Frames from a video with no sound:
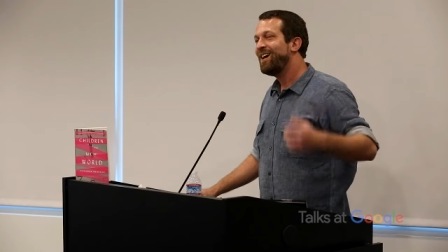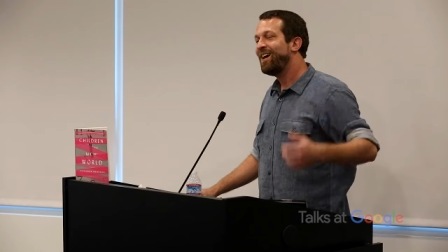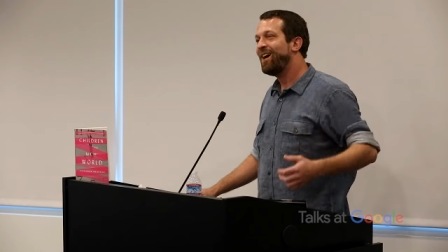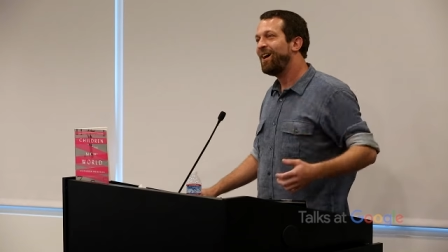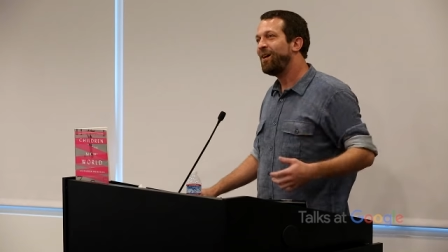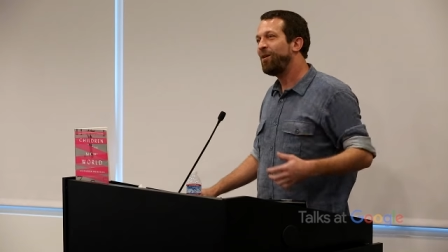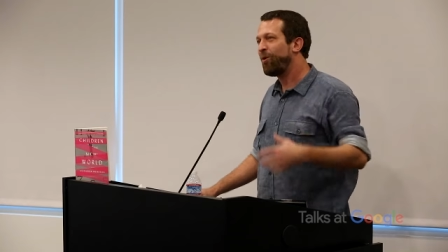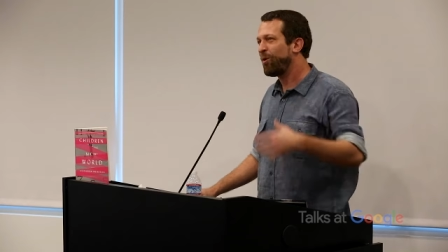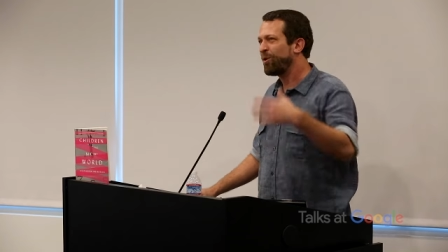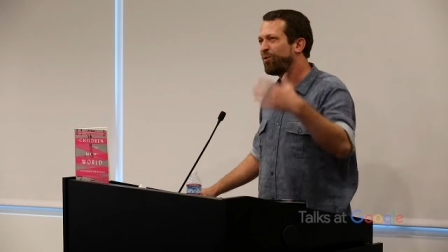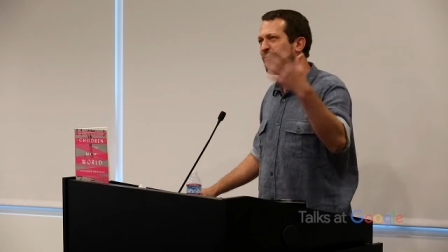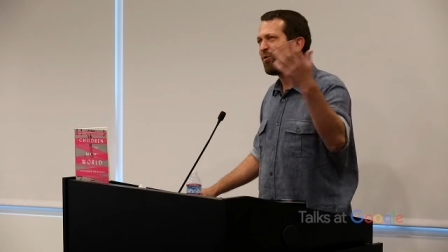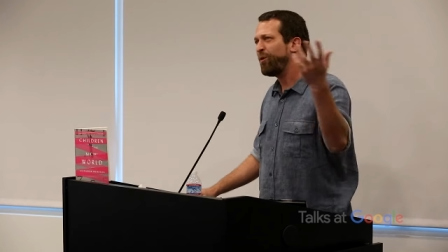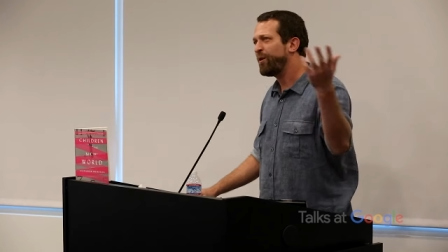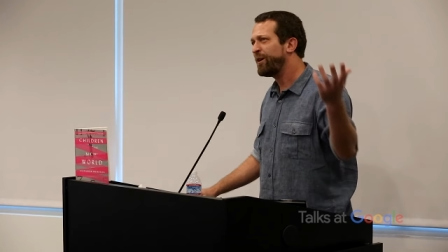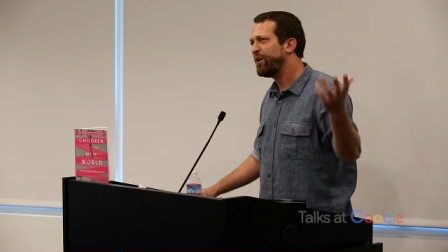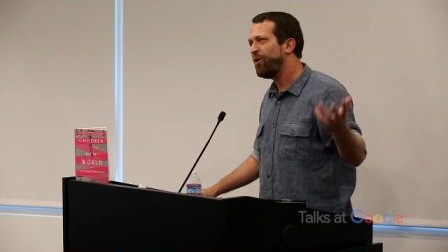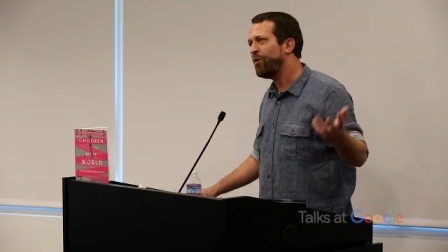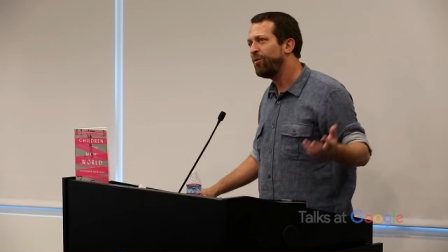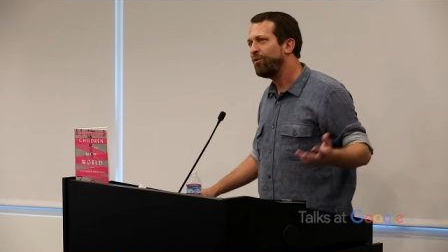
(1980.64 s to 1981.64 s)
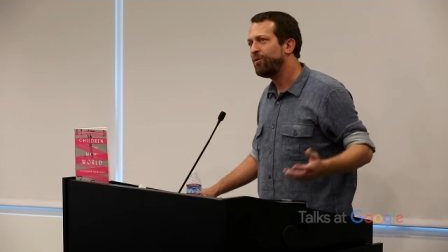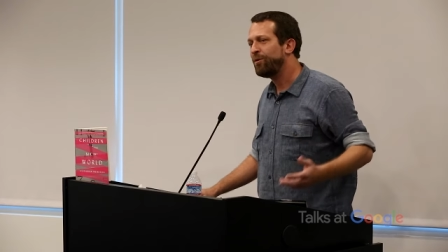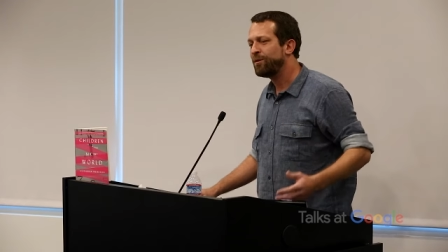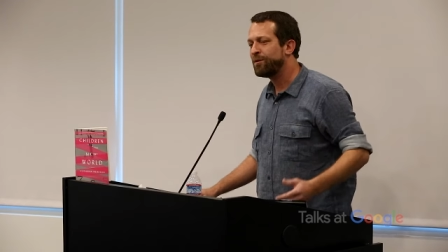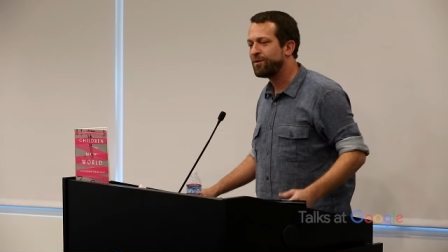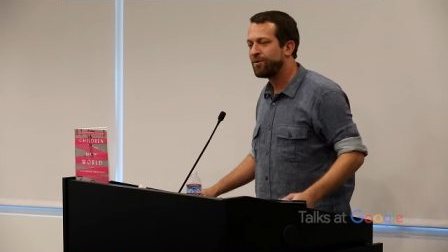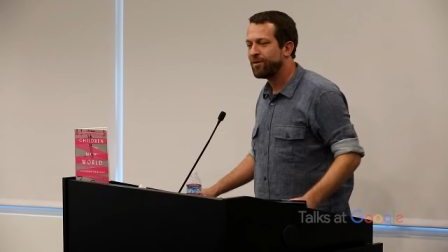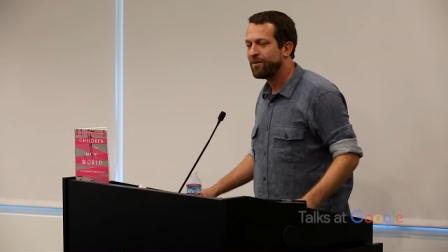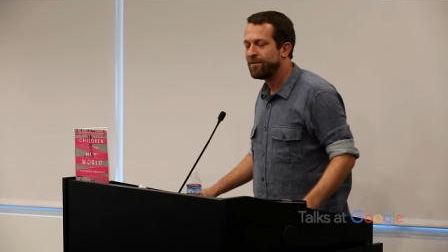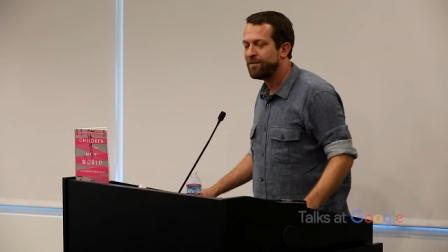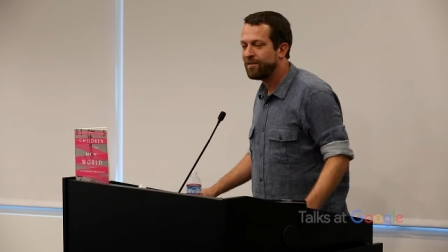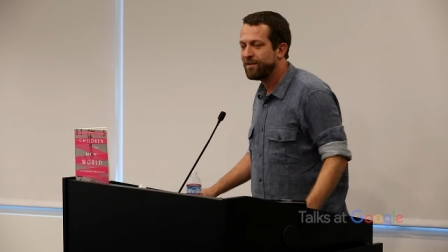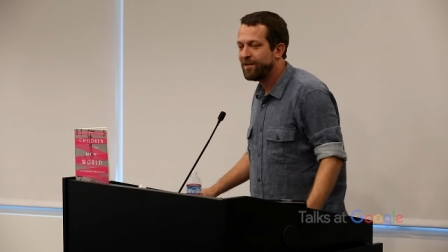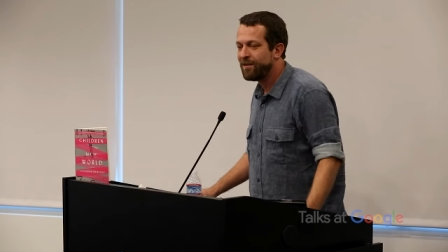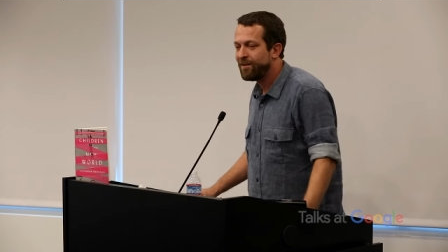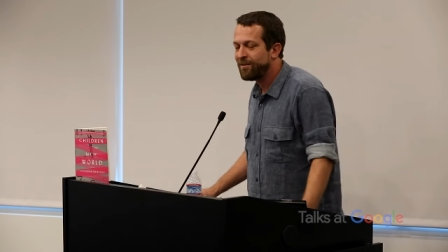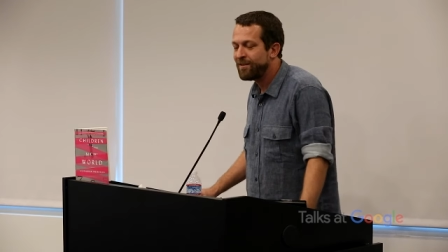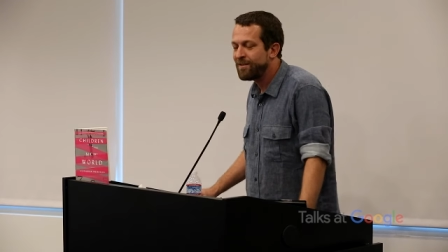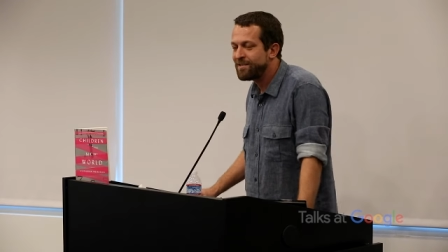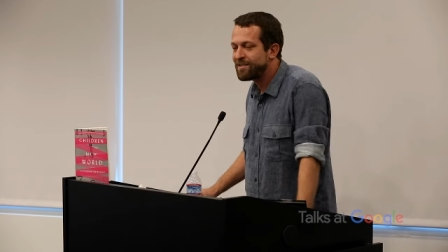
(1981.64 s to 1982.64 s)
uh, or growing old or you
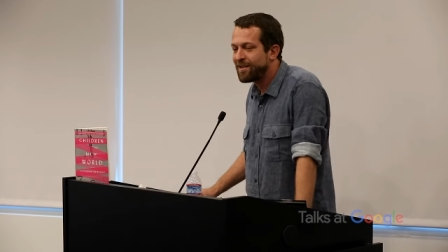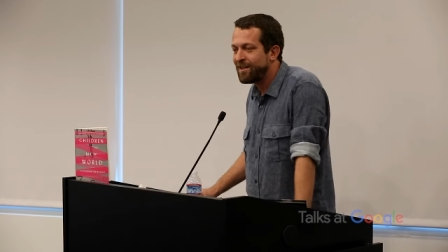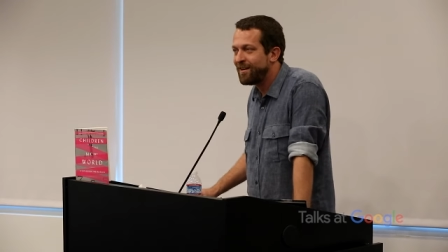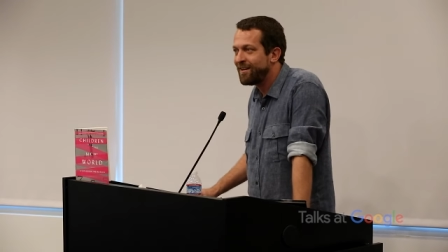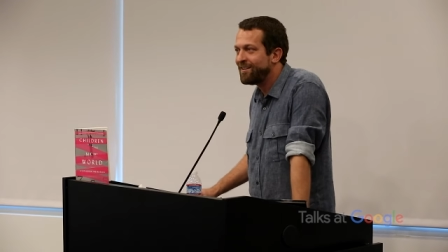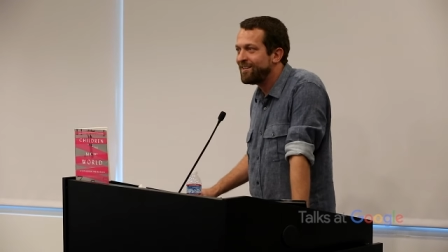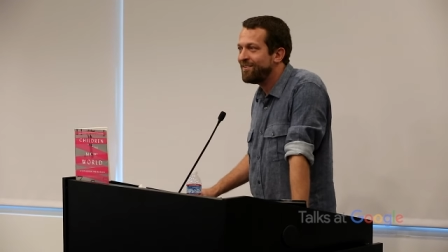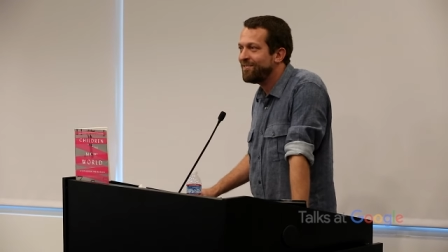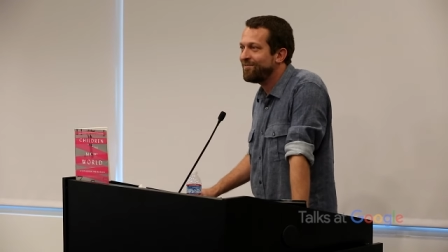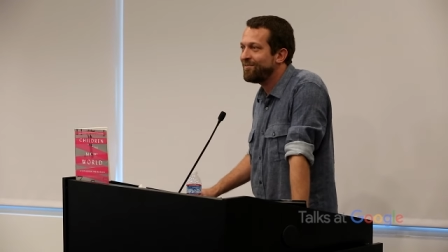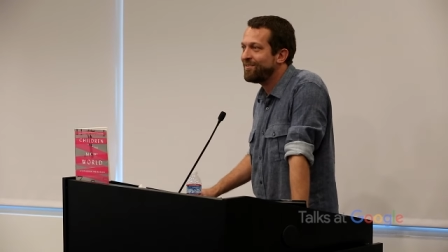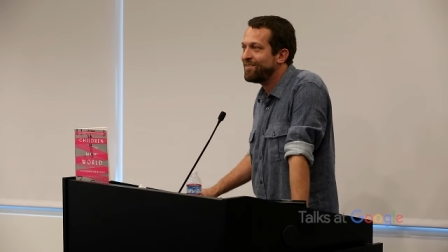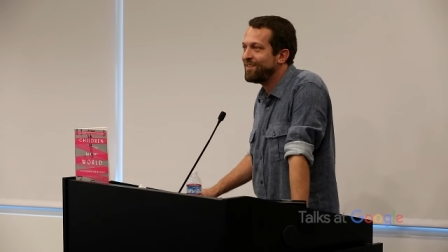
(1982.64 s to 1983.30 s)
know these kind of